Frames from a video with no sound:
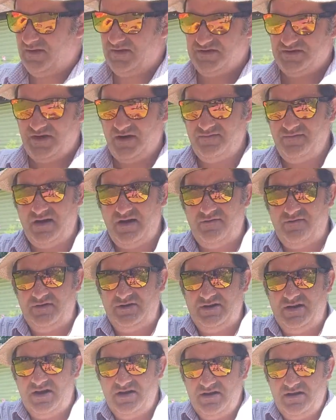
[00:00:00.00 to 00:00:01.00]
So I've never
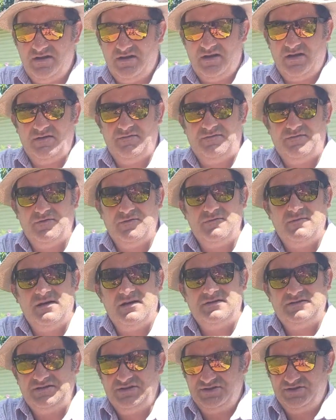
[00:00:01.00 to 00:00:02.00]
done
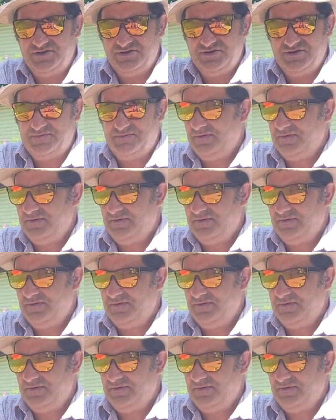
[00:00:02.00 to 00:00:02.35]
fermented juice